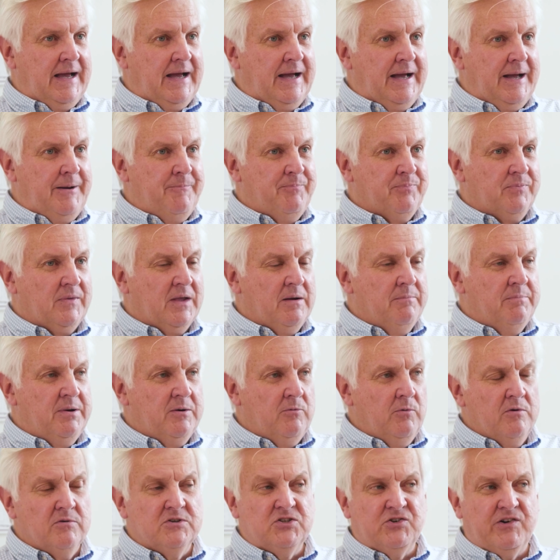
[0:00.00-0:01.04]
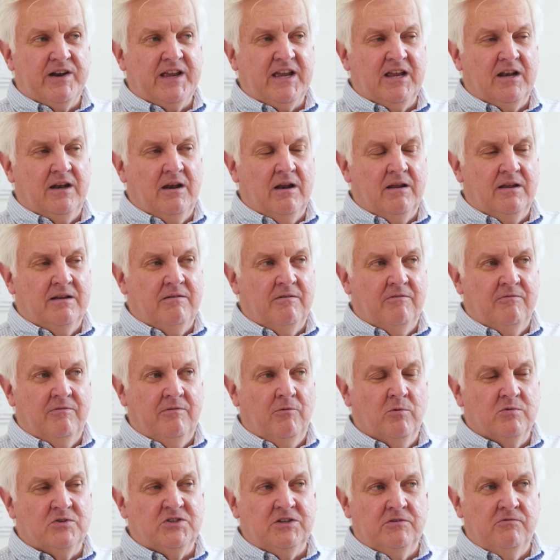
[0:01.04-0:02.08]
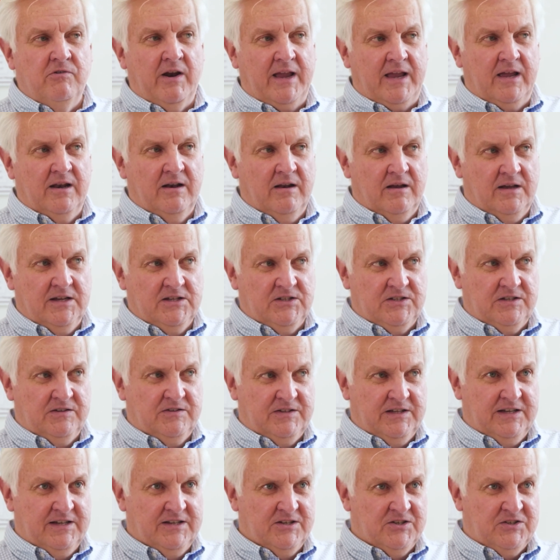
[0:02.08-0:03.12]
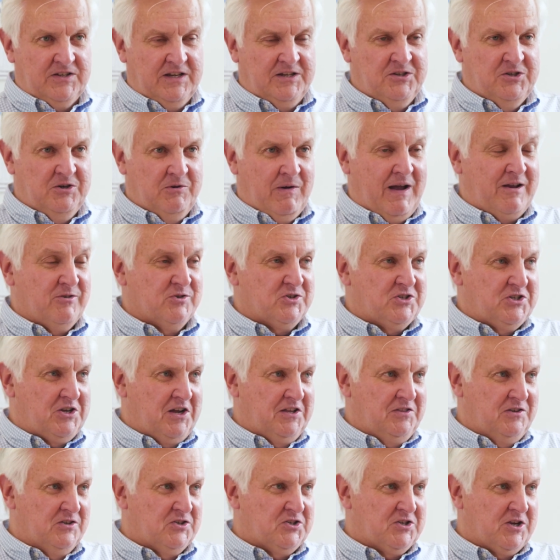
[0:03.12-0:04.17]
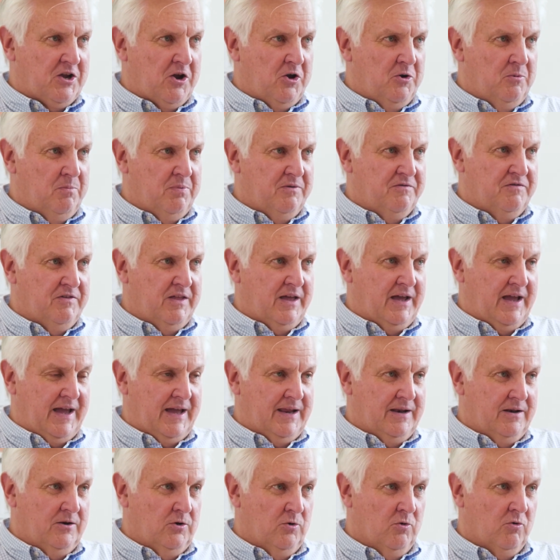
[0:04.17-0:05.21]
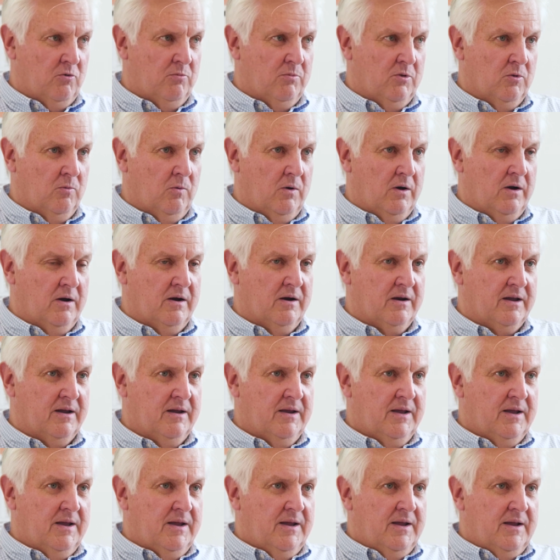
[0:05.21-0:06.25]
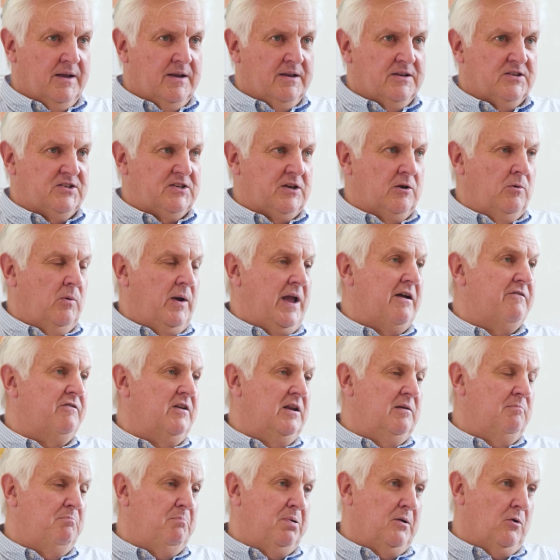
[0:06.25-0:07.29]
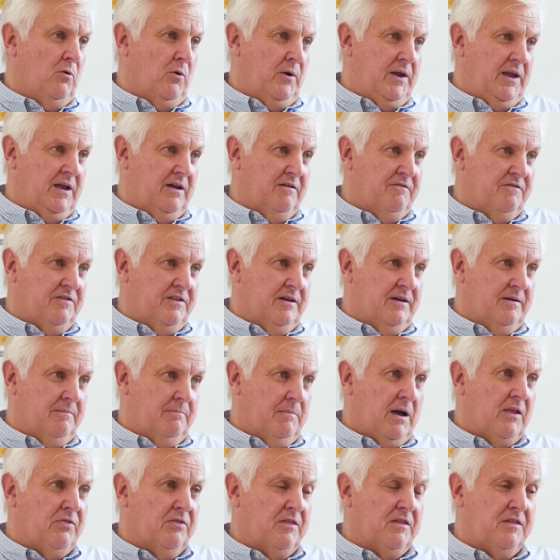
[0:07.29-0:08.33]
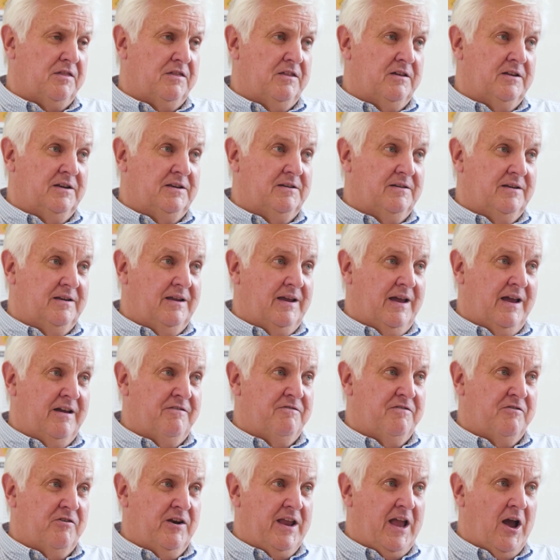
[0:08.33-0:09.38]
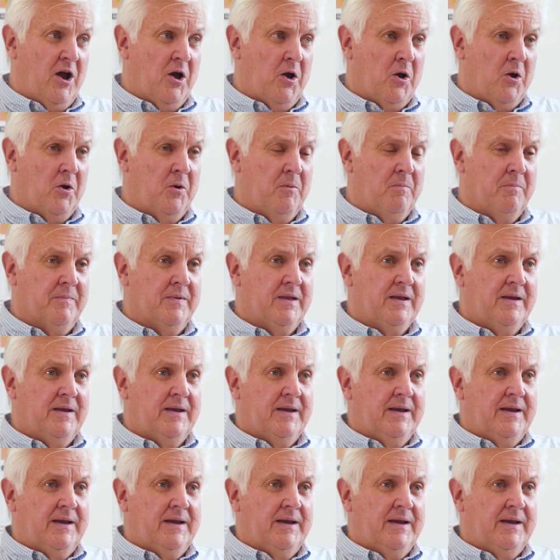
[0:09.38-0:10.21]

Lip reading: But we also recognise the things they do outside the scope of their normal work. So we have an employee of the month at every home.